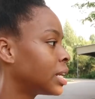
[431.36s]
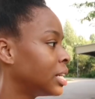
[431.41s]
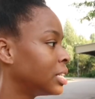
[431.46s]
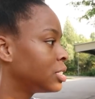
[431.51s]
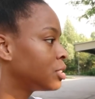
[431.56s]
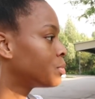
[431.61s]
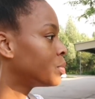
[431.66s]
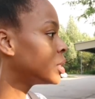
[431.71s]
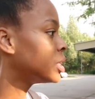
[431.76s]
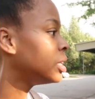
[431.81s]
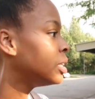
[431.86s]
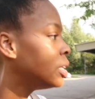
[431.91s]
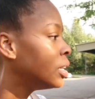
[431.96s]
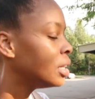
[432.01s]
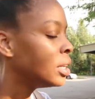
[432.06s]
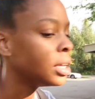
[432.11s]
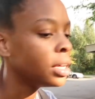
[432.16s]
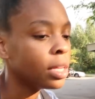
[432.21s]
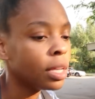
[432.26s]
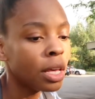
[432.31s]
So I just really
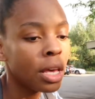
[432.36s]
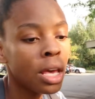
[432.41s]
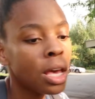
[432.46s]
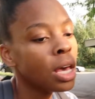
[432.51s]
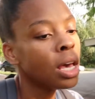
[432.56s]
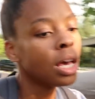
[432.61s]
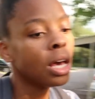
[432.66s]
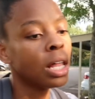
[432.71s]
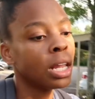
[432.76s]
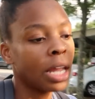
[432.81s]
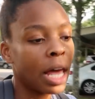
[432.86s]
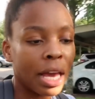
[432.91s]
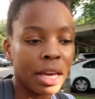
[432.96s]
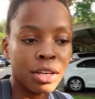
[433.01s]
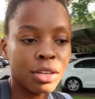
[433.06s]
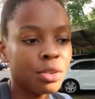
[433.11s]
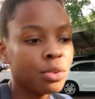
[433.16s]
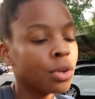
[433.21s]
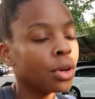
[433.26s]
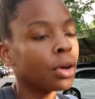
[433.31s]
needed
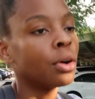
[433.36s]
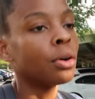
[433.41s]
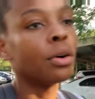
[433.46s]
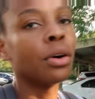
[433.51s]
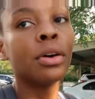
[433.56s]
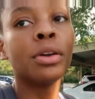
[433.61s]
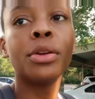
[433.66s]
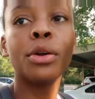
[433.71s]
like, you know,